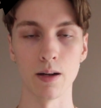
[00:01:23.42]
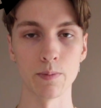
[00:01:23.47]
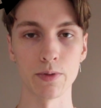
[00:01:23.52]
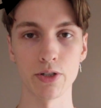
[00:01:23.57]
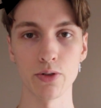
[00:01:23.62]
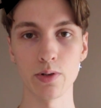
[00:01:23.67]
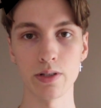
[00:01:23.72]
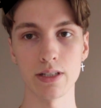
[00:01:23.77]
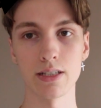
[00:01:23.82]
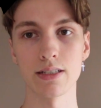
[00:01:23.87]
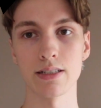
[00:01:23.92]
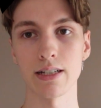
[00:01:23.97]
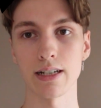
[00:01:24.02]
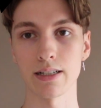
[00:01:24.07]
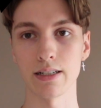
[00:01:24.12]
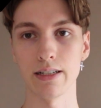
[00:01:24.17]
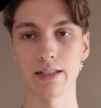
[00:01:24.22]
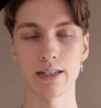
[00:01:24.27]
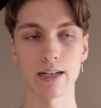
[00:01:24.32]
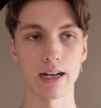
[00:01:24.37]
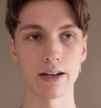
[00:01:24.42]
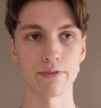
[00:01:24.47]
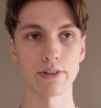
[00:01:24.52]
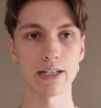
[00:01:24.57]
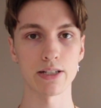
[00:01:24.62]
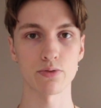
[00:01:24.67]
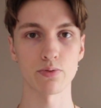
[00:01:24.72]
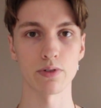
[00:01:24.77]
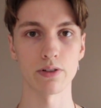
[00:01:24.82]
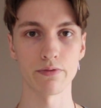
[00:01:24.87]
Doing this technique kind of
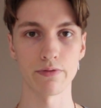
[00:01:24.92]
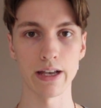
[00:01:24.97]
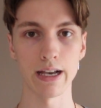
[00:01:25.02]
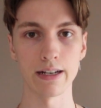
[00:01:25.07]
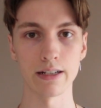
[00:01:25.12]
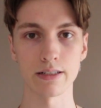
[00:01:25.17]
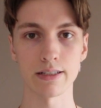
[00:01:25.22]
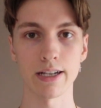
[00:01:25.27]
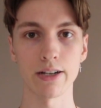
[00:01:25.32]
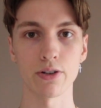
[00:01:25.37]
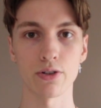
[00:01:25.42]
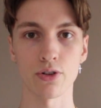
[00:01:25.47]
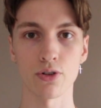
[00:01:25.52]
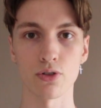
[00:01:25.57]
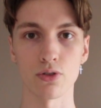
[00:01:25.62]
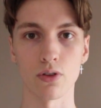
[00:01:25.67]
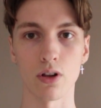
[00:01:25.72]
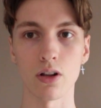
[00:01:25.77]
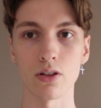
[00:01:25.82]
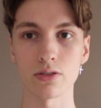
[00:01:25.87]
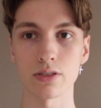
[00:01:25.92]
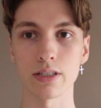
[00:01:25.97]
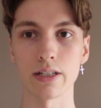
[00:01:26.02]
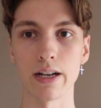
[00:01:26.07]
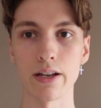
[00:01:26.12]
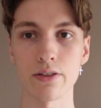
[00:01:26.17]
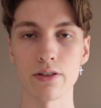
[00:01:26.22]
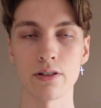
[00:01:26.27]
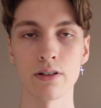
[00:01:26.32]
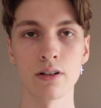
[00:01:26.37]
gets rid of that entire curl
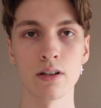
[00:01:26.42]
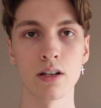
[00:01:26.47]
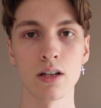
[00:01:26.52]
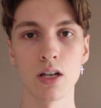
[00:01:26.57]
altogether.